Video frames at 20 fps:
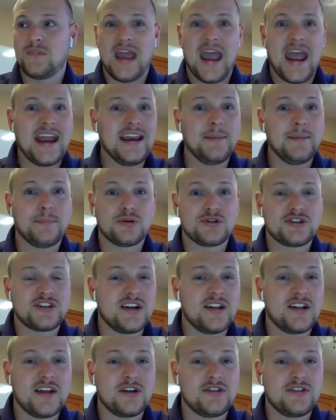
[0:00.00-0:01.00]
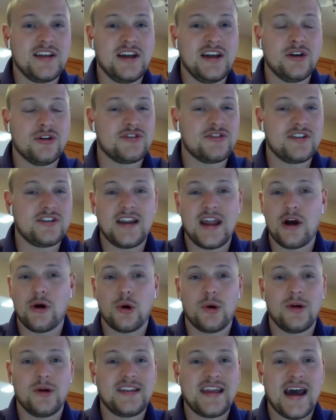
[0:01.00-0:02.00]
80% of their deals and
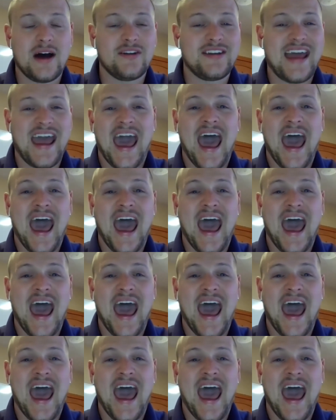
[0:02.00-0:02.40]
narrow it down to